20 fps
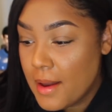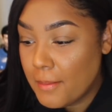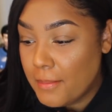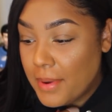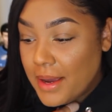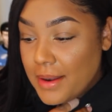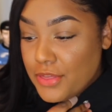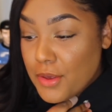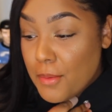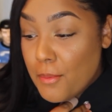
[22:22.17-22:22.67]

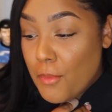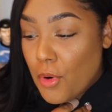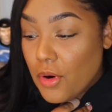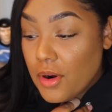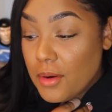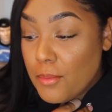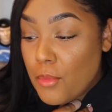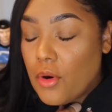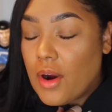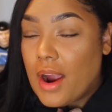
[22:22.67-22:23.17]
But the
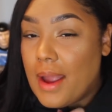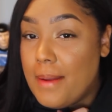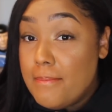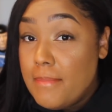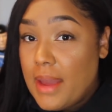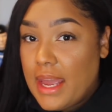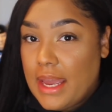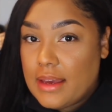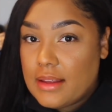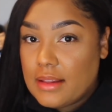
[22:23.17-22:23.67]
more and more I
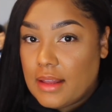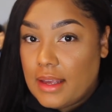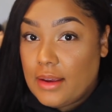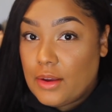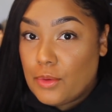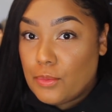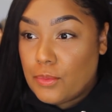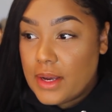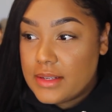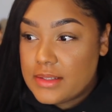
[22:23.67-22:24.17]
make
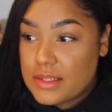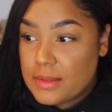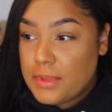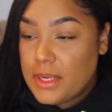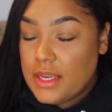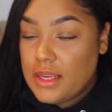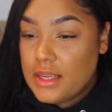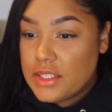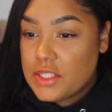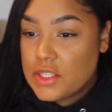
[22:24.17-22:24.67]
like
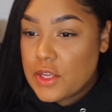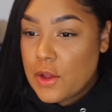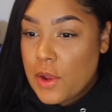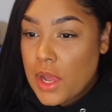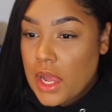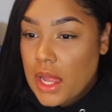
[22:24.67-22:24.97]
recipes,